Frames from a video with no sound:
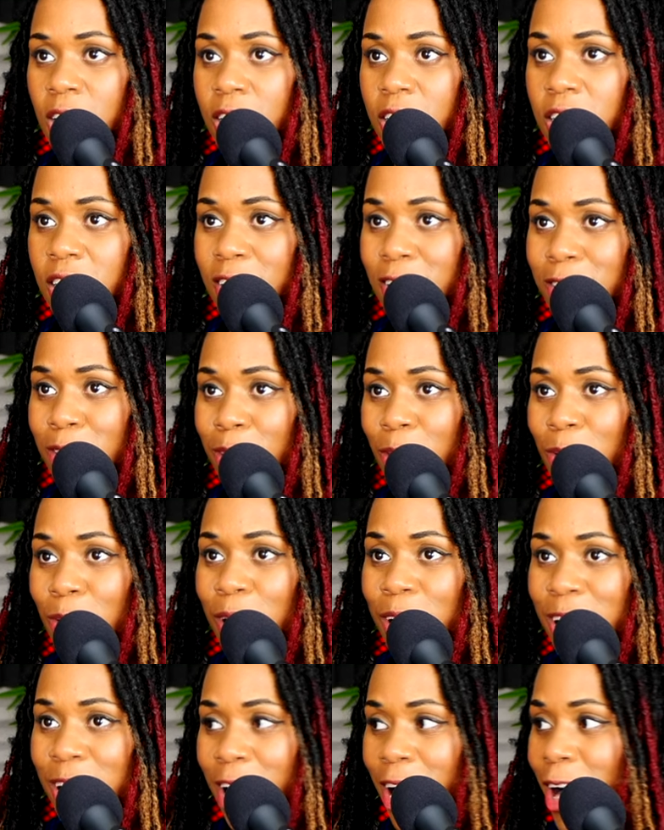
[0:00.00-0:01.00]
She's the
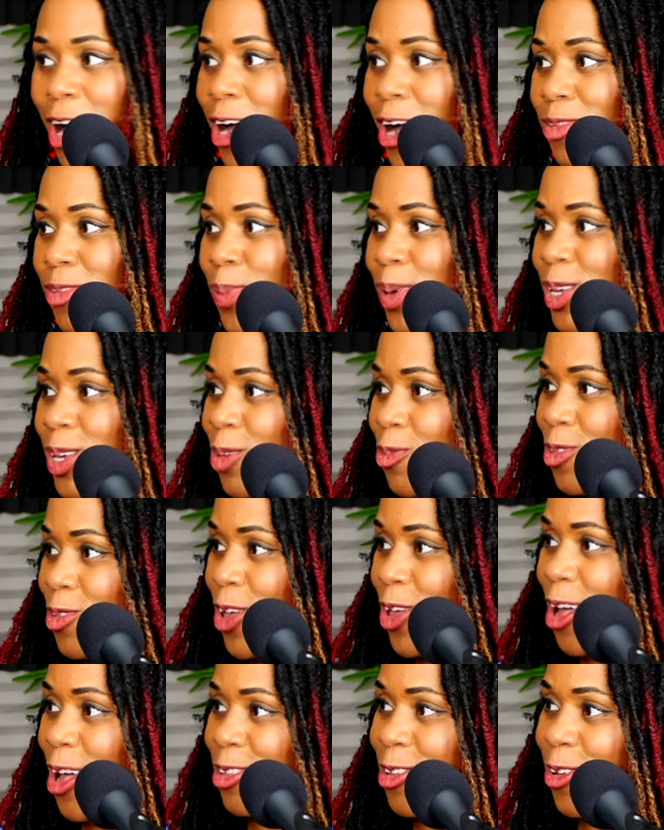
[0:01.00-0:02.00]
Queen of Hearts, but she
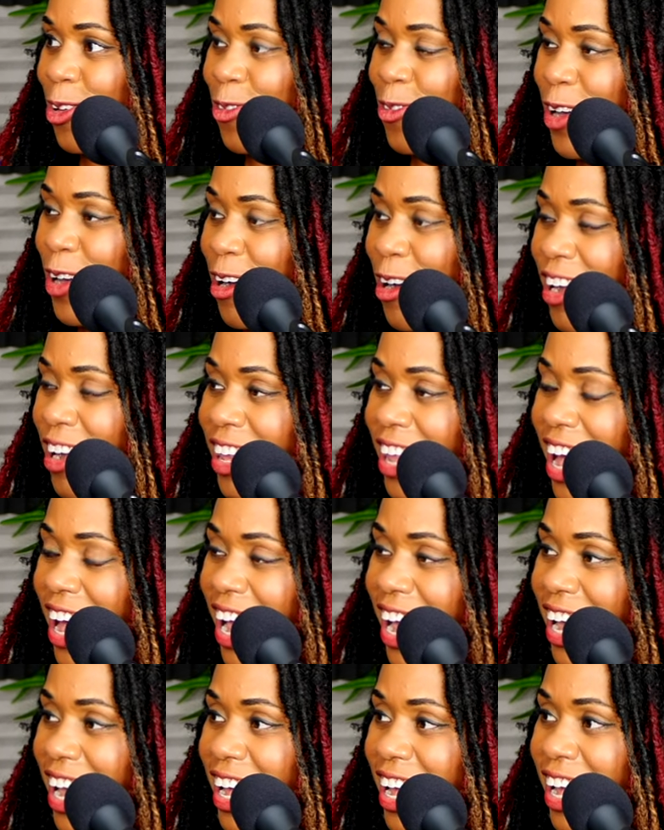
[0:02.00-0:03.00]
was also very
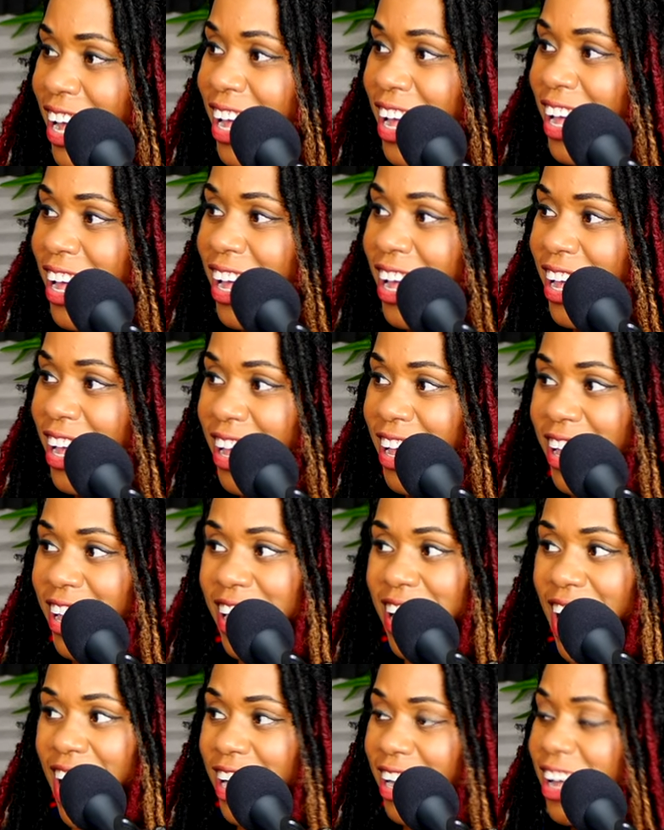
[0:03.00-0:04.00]
like
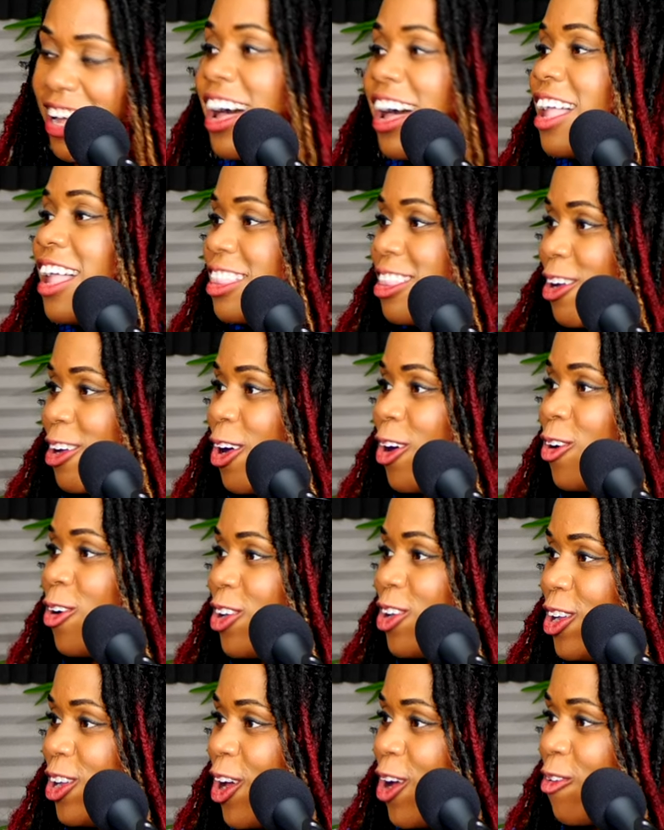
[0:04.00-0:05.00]
kind of
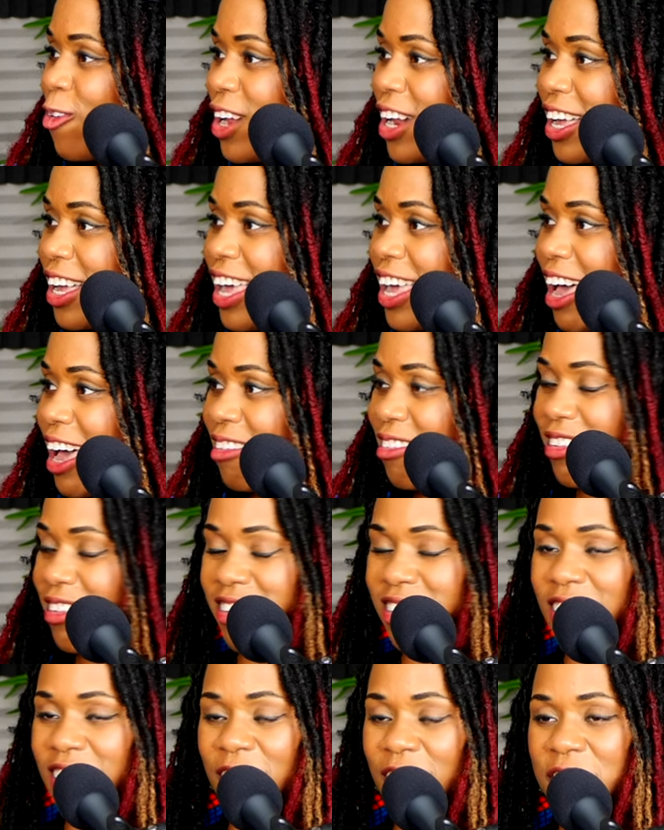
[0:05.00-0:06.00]
cutthroat, you mm-hmm. know, when it came to
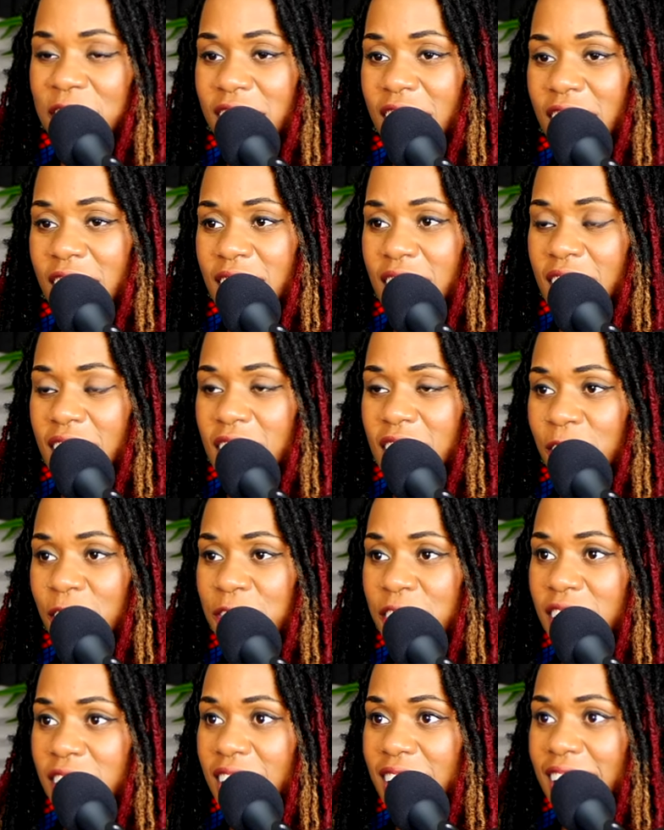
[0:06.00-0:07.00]
stuff. And I and I
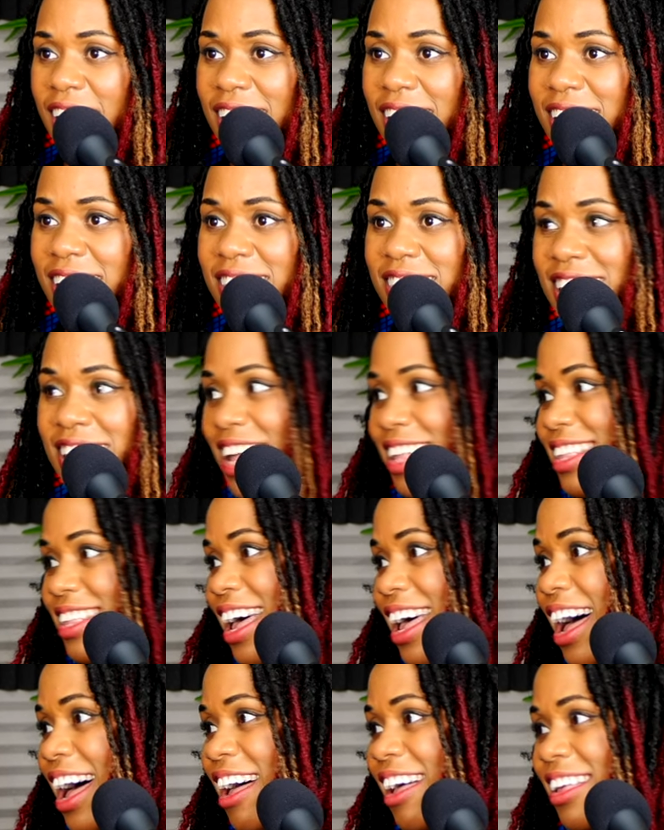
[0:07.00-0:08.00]
feel like that's
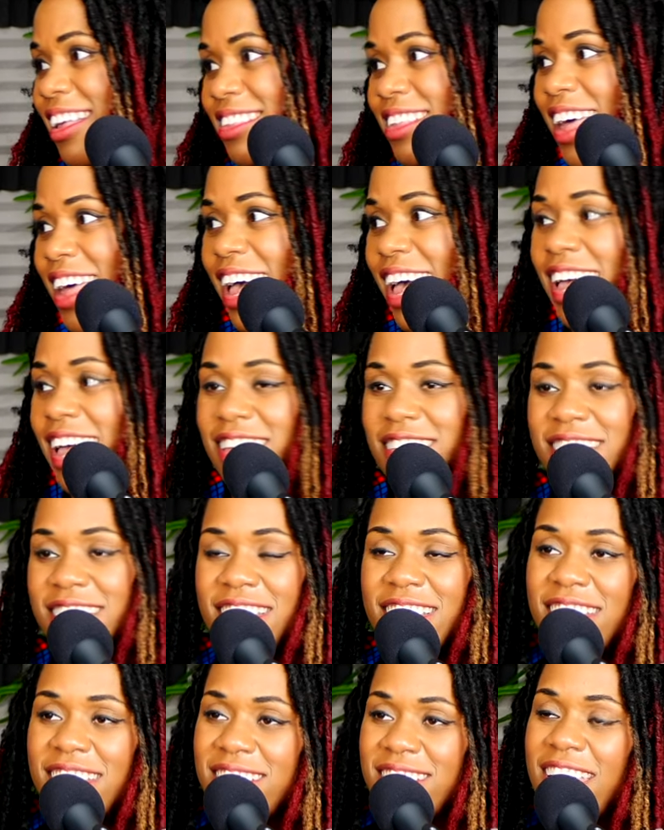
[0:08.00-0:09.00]
how it's like it's
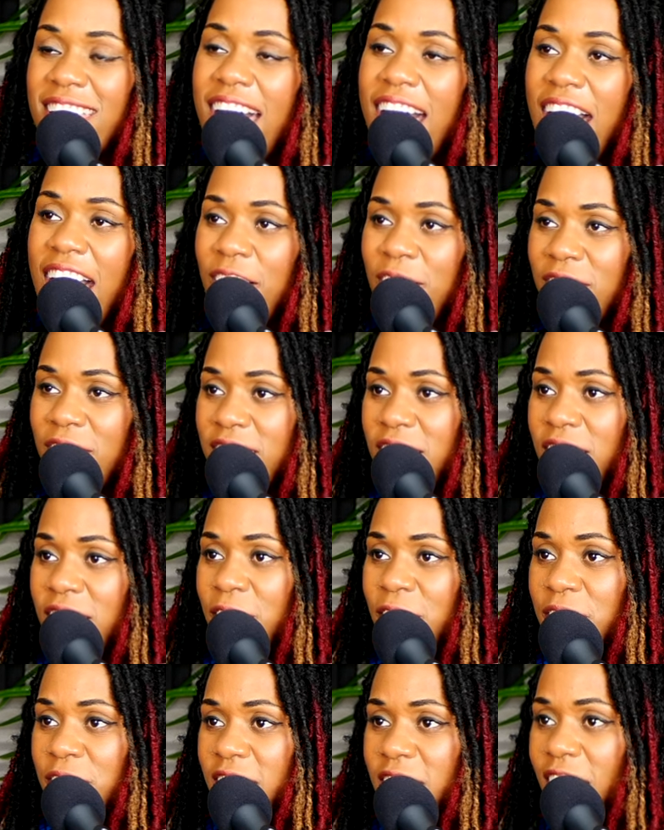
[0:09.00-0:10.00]
it's the irony
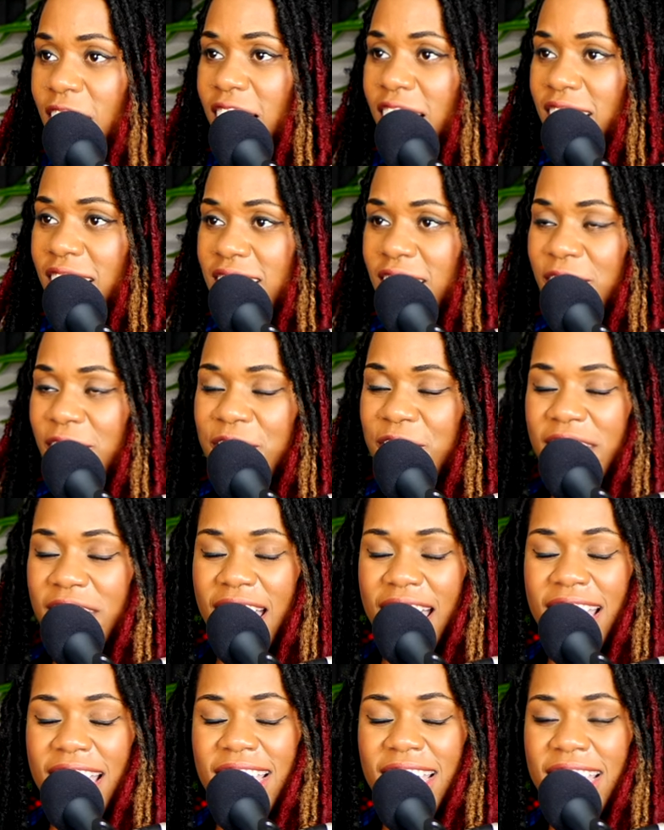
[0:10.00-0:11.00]
of it all. And I feel
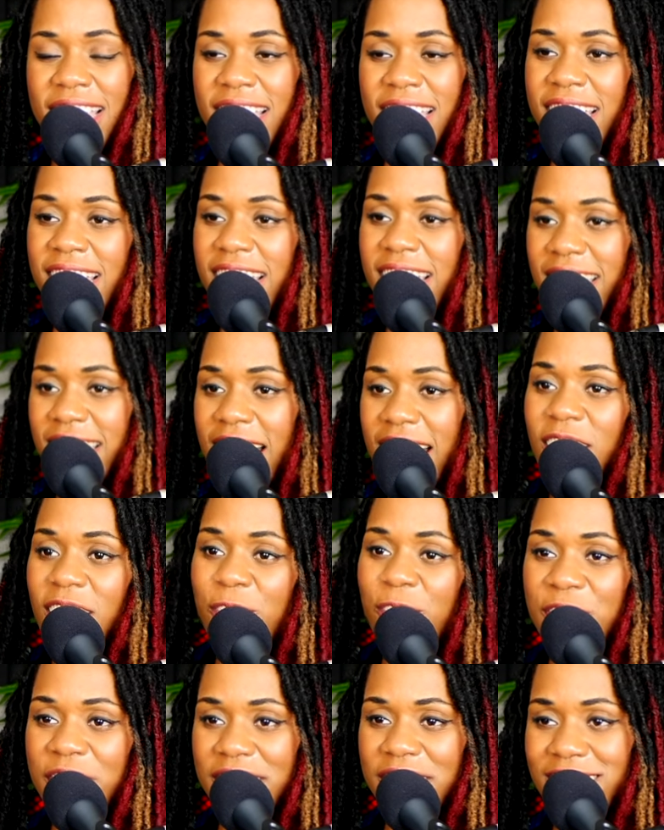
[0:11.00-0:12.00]
like it kind
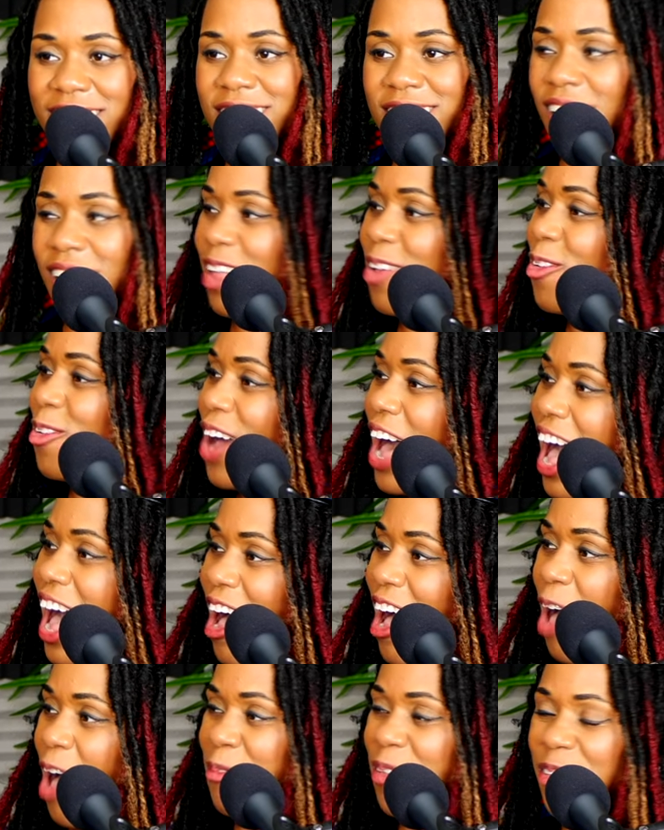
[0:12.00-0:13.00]
of fits
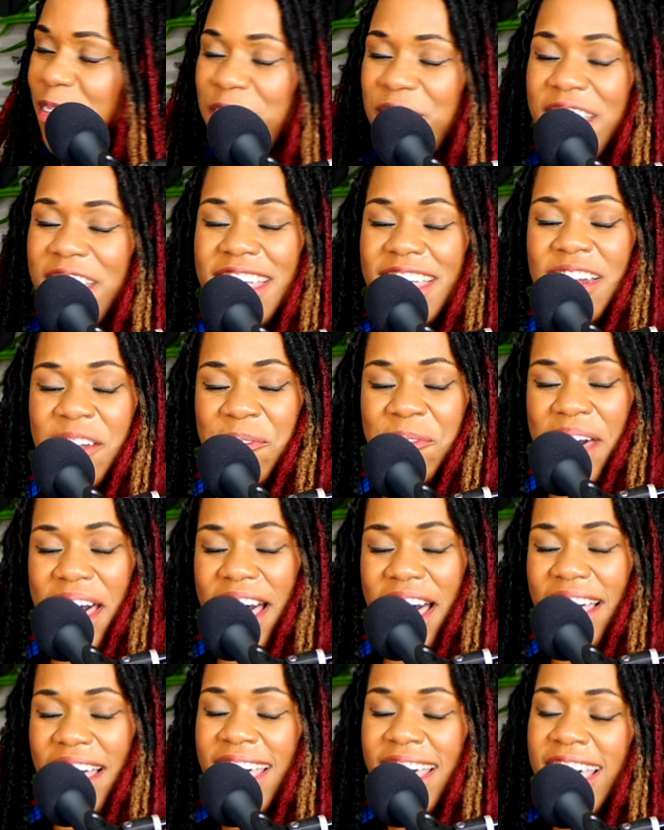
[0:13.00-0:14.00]
how I be feeling
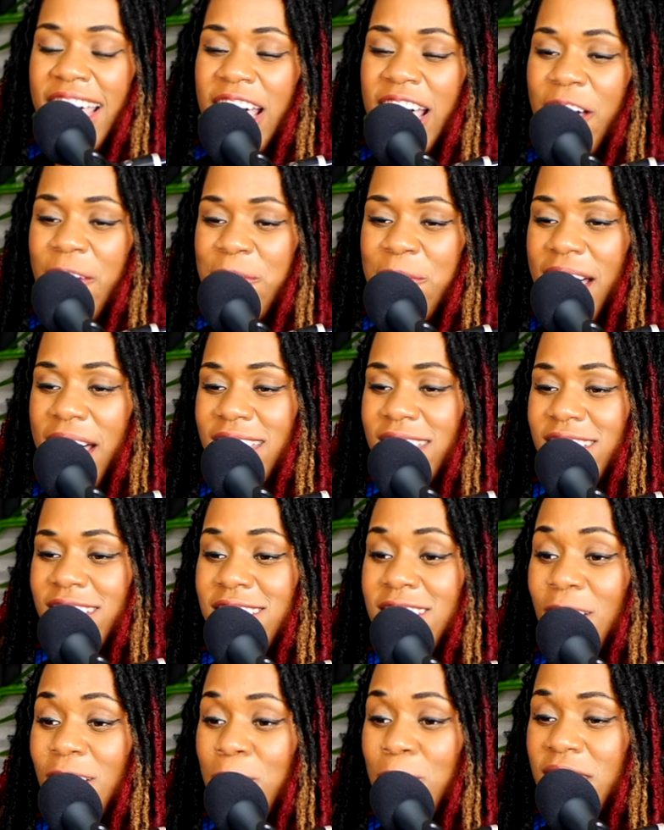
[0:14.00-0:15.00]
about about this
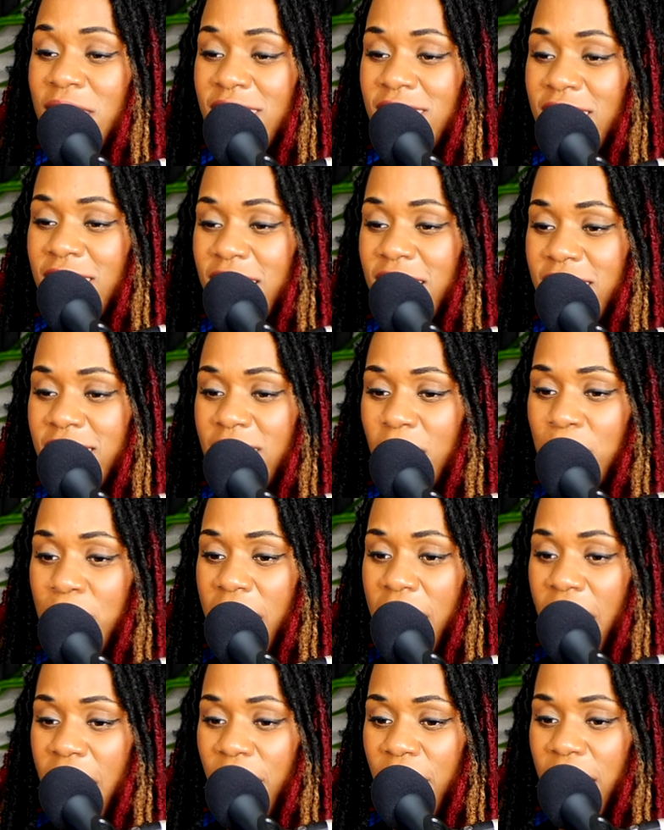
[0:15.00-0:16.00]
stuff. But it's it's
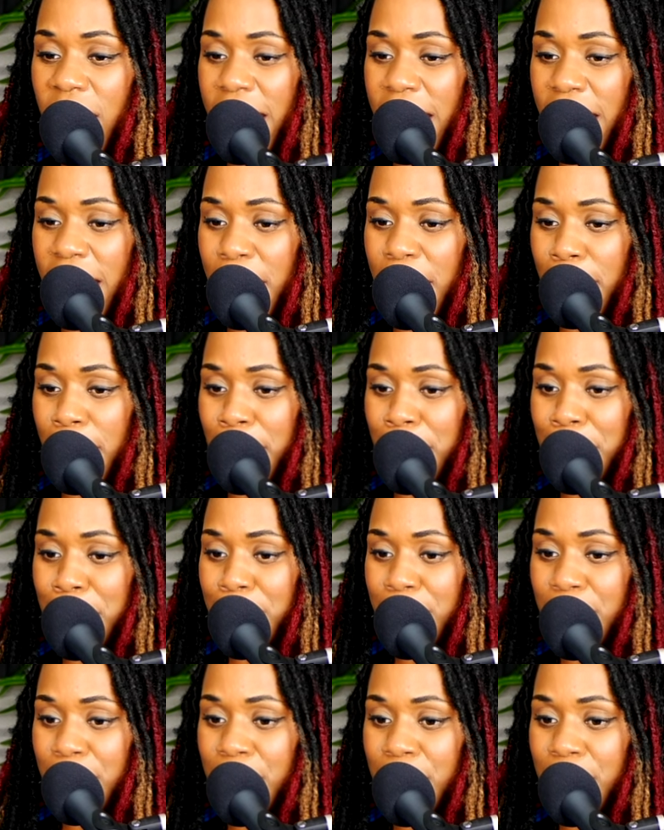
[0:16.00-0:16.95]
about um